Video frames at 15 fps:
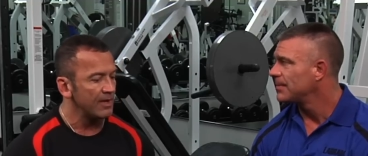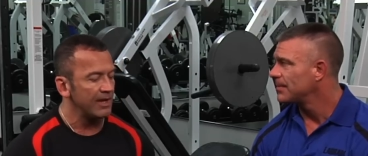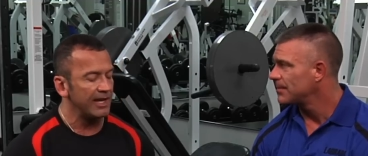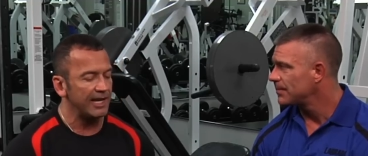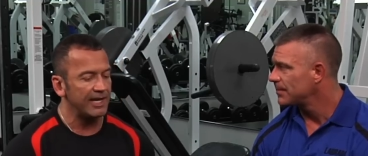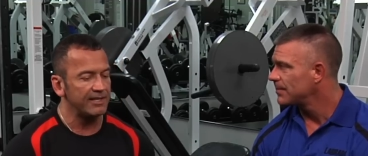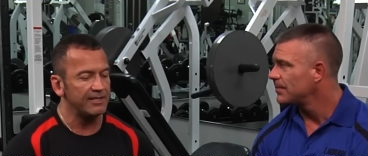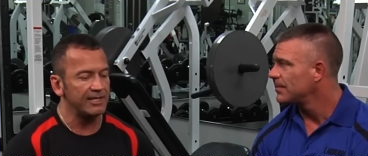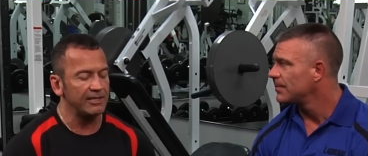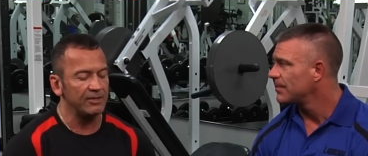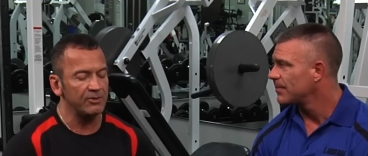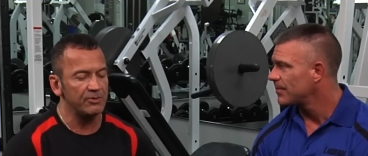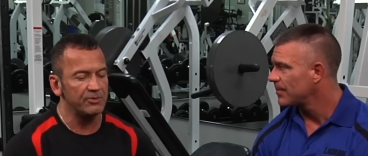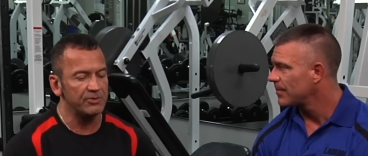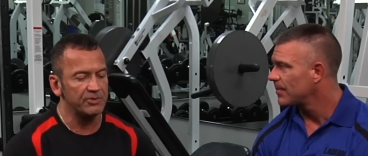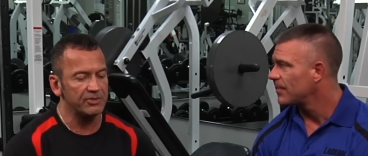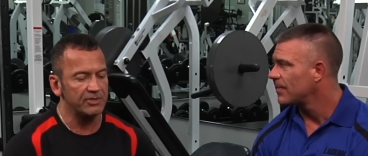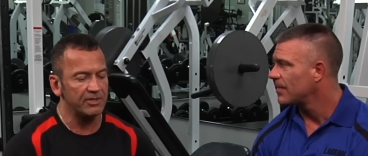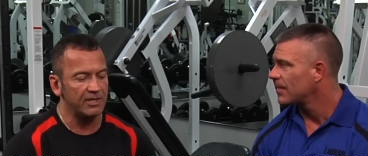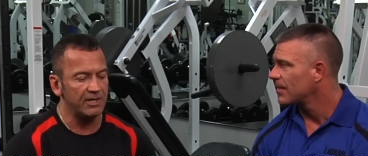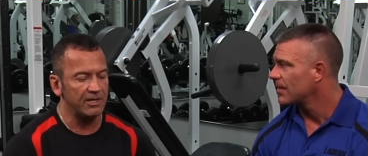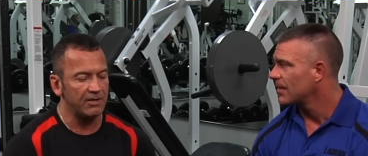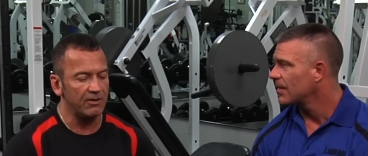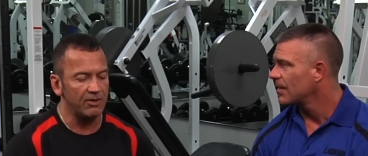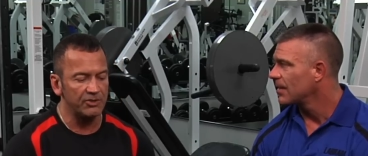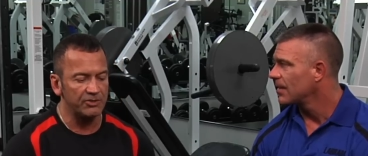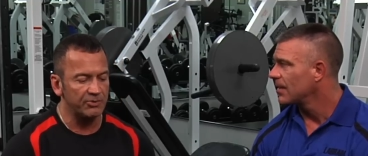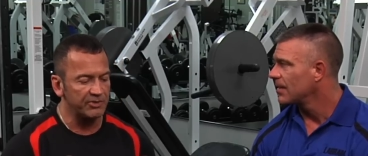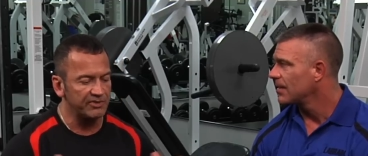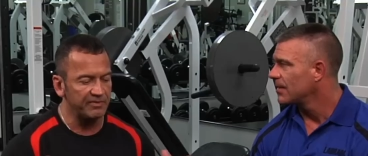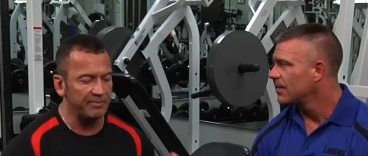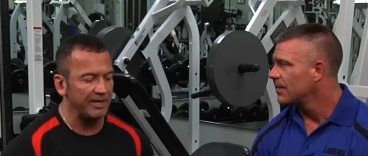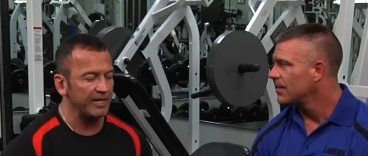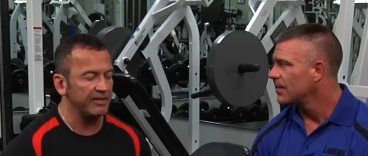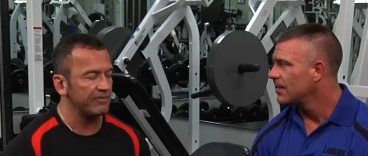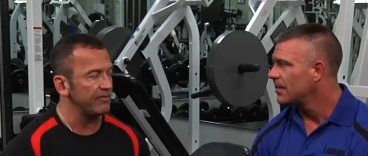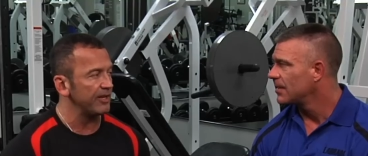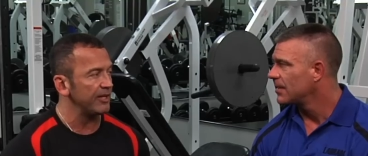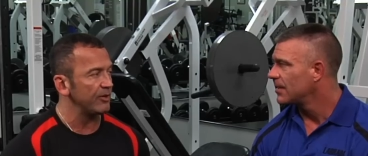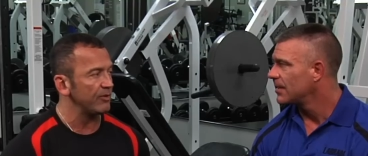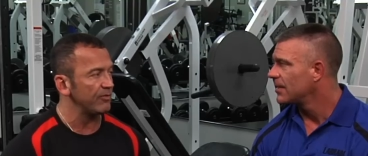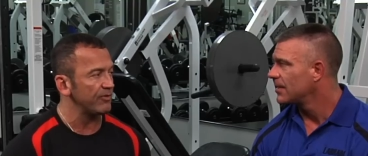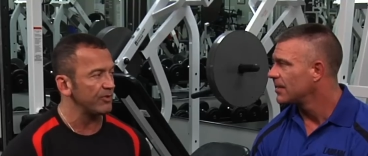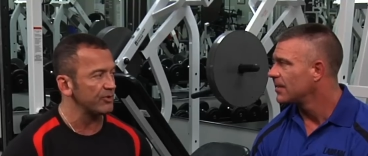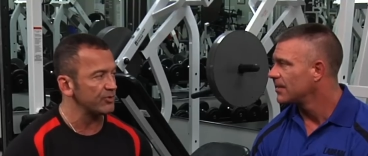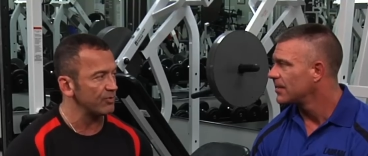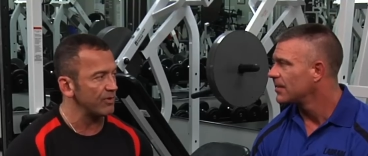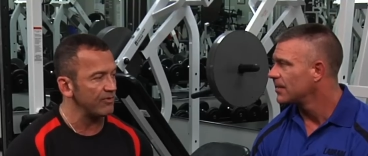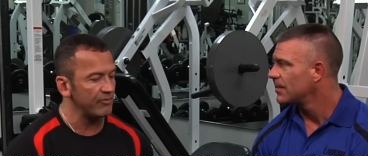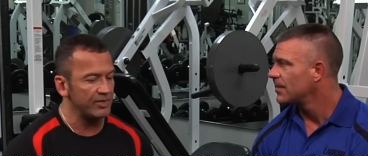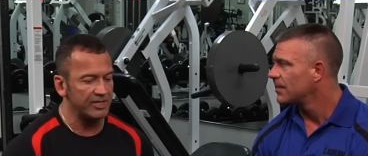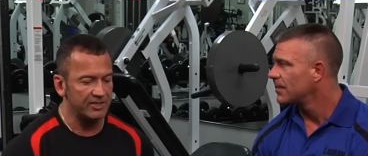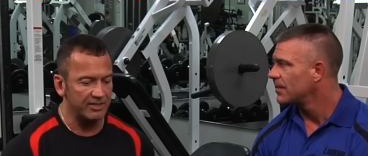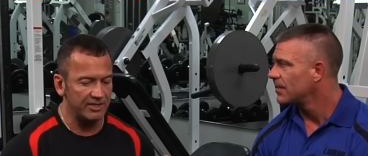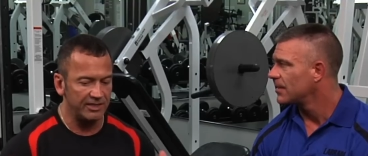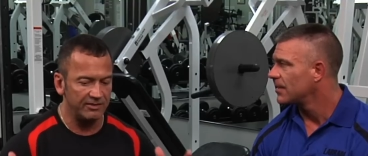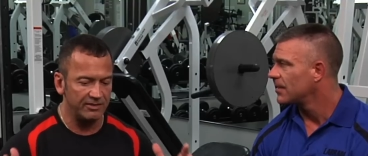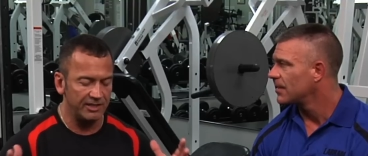Speaker 1: and they lose all sorts of body fat over 12 weeks, and they